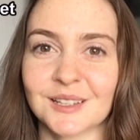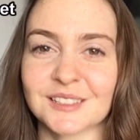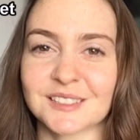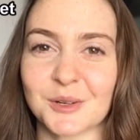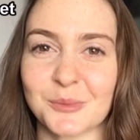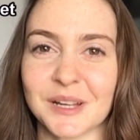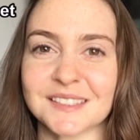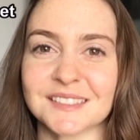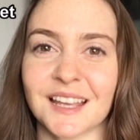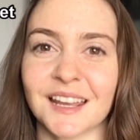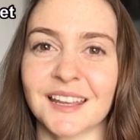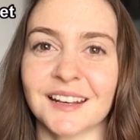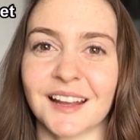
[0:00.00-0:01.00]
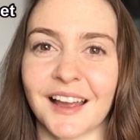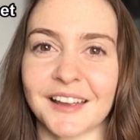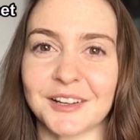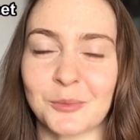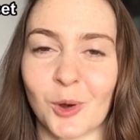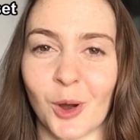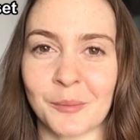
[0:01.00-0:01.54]
So my second
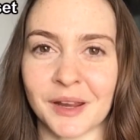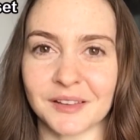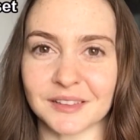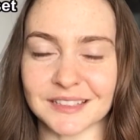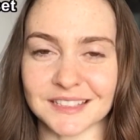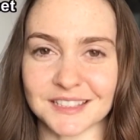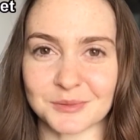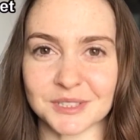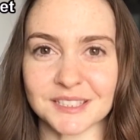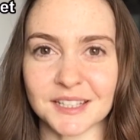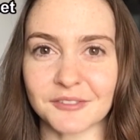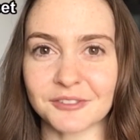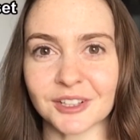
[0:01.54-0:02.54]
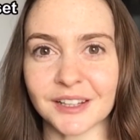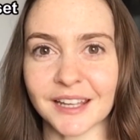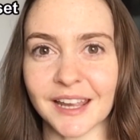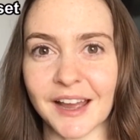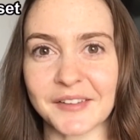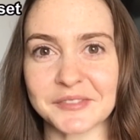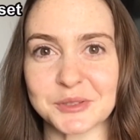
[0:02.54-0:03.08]
item on my list would definitely
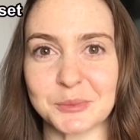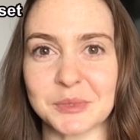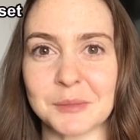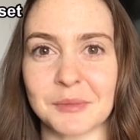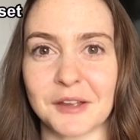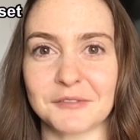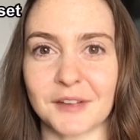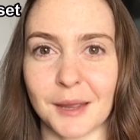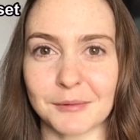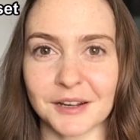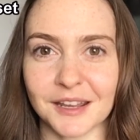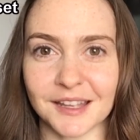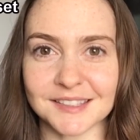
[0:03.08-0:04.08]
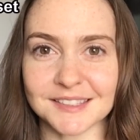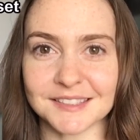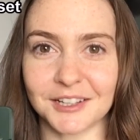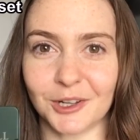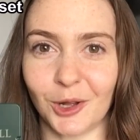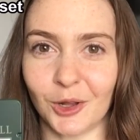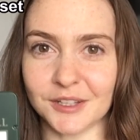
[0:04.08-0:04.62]
have to be my
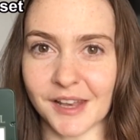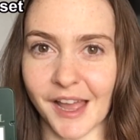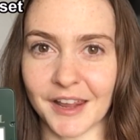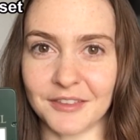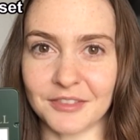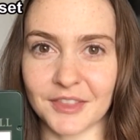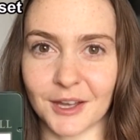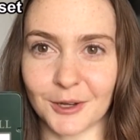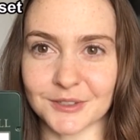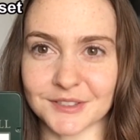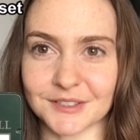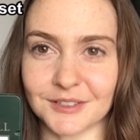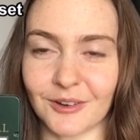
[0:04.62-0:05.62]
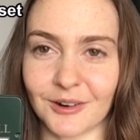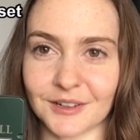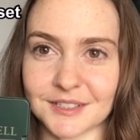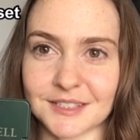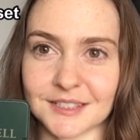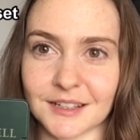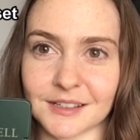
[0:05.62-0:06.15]
Faber-Castell 9000
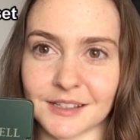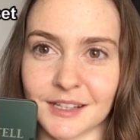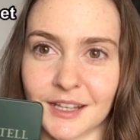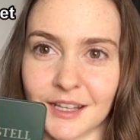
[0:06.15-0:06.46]
art set.